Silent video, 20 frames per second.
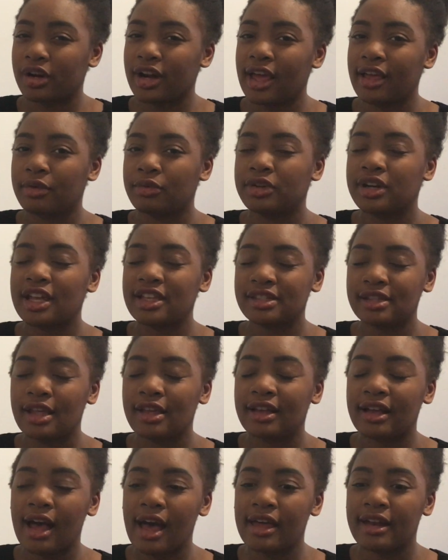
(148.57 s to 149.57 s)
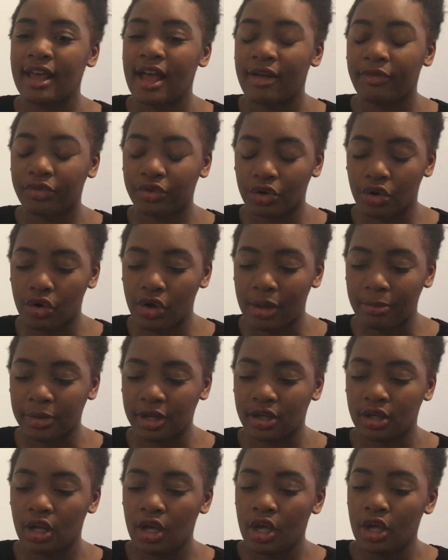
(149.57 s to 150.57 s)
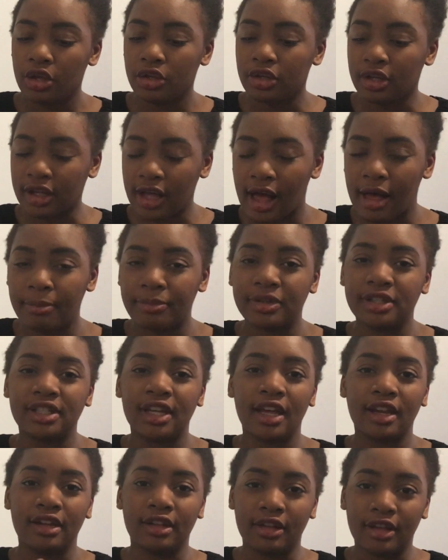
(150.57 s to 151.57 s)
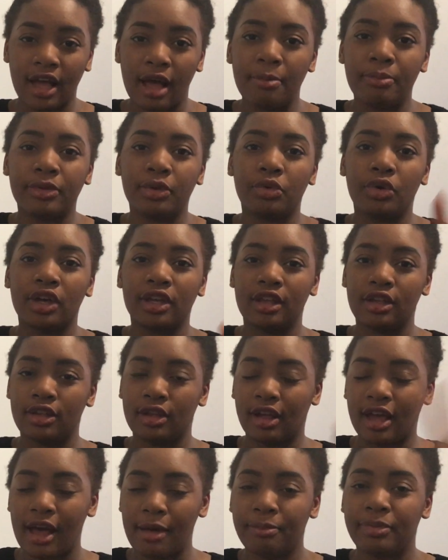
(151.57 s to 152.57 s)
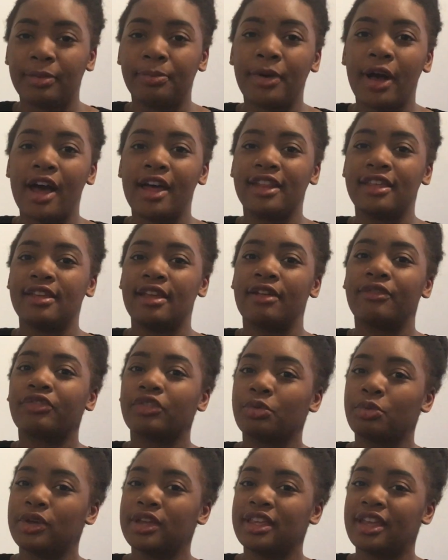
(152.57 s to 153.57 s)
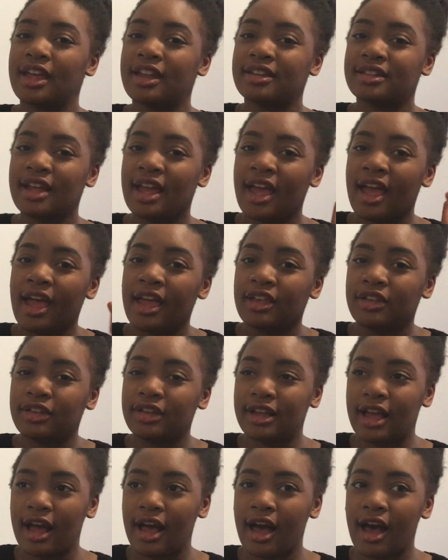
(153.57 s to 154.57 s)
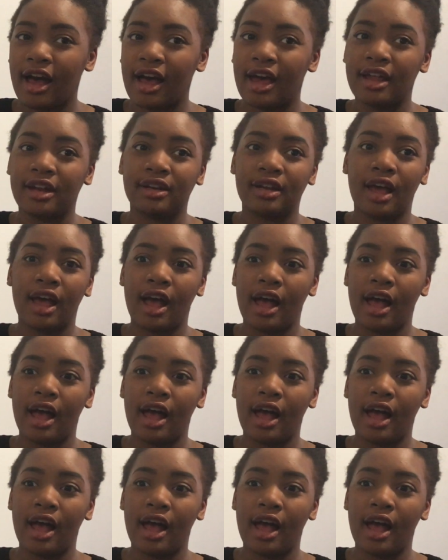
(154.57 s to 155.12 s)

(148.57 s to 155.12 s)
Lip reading: Like, when I say you can't have it all, I mean you can't be dating, can't be working, you can't be partying every weekend, you can't